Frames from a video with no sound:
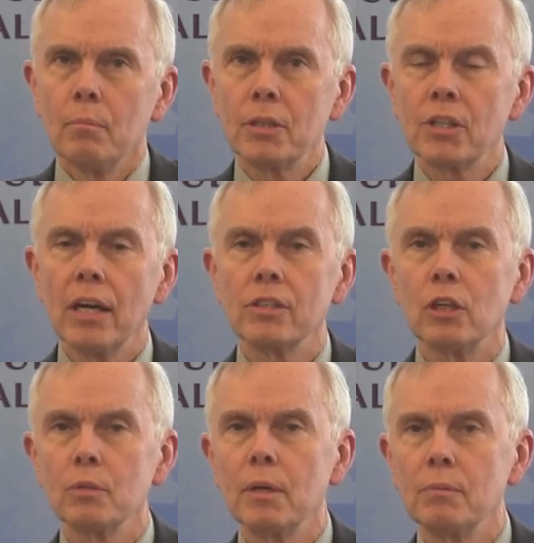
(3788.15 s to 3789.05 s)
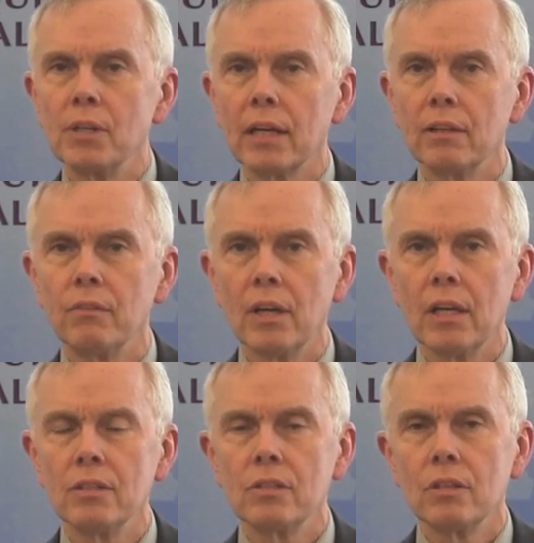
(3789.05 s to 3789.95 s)
But China's ultimate objective
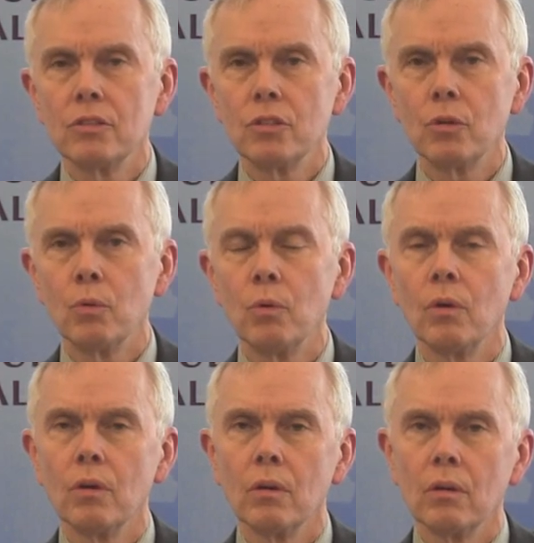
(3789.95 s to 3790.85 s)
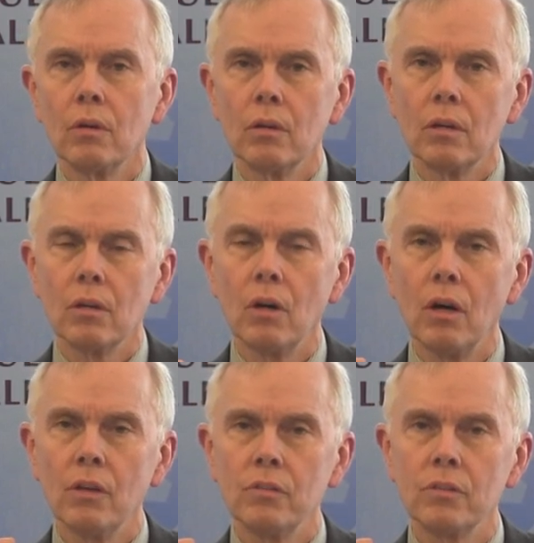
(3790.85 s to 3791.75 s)
is to
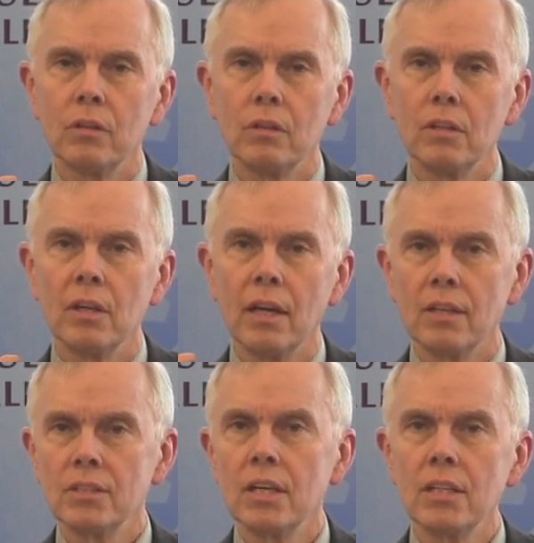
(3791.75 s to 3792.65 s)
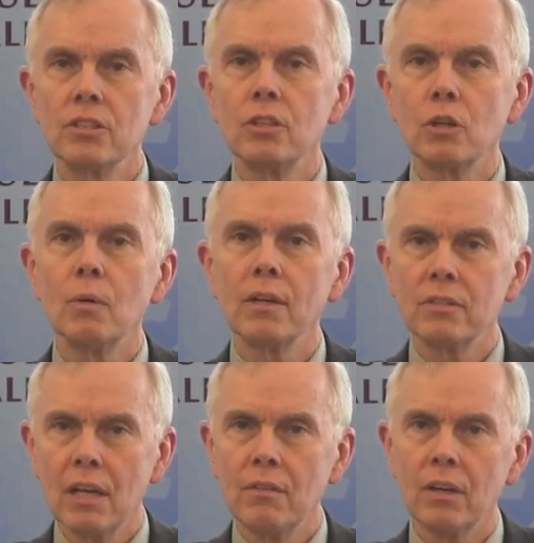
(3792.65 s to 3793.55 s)
cause the United States and the
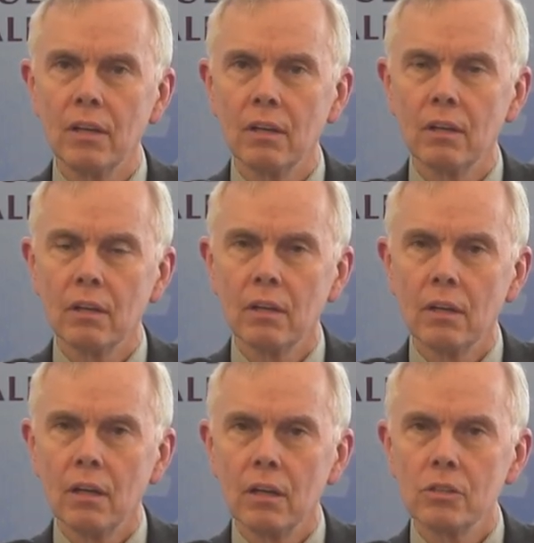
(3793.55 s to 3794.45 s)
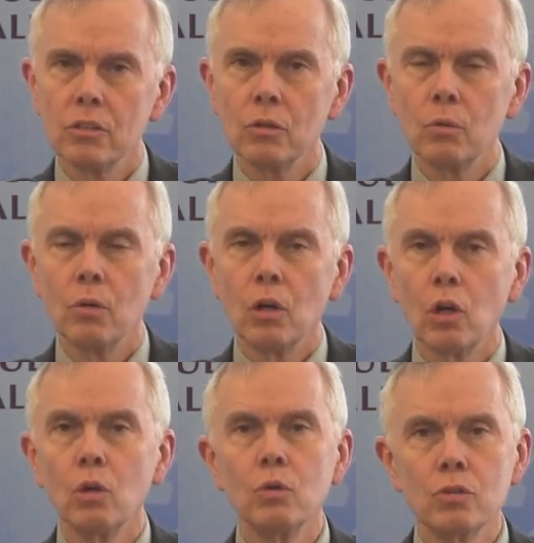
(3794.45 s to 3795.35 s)
US Navy to
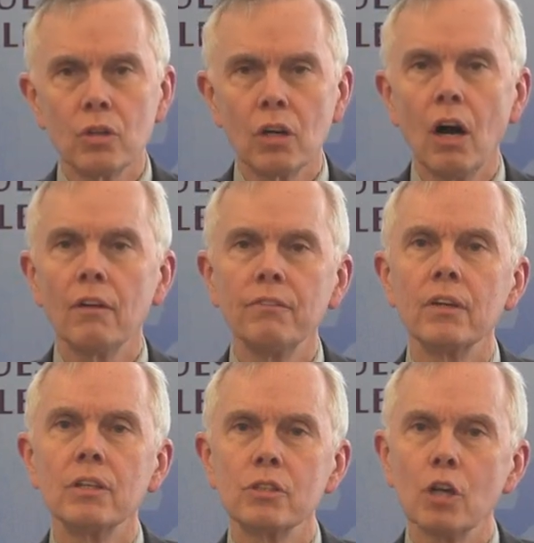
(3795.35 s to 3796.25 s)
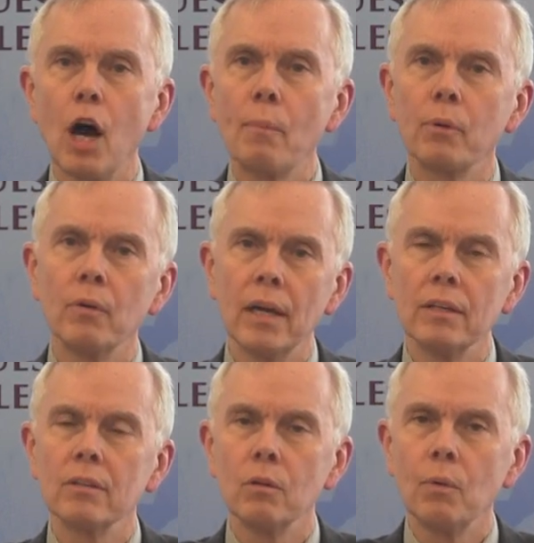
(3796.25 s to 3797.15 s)
lose the confidence to
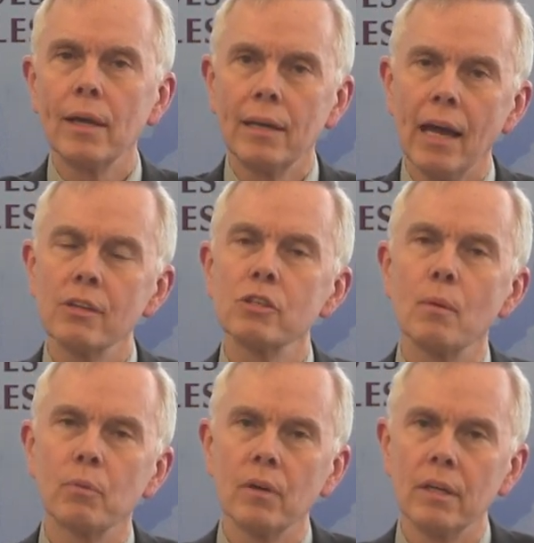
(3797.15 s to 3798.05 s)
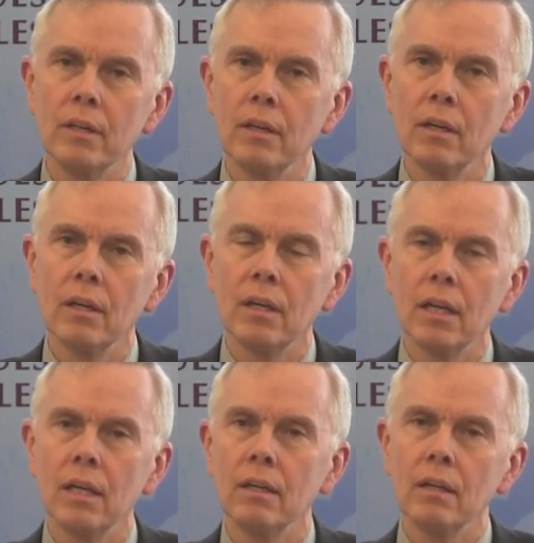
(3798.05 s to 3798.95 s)
operate the way it has operated
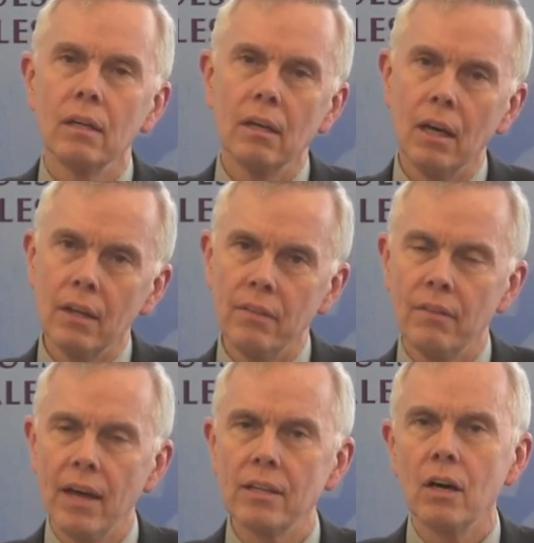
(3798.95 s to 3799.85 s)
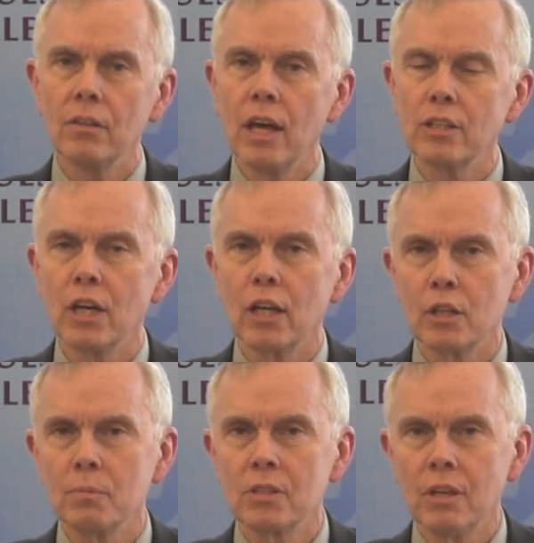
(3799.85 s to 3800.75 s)
in uh, that on that side
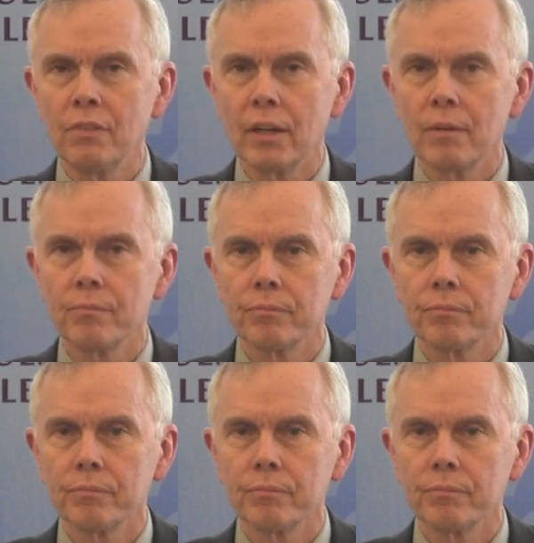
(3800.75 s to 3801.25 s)
of the Pacific.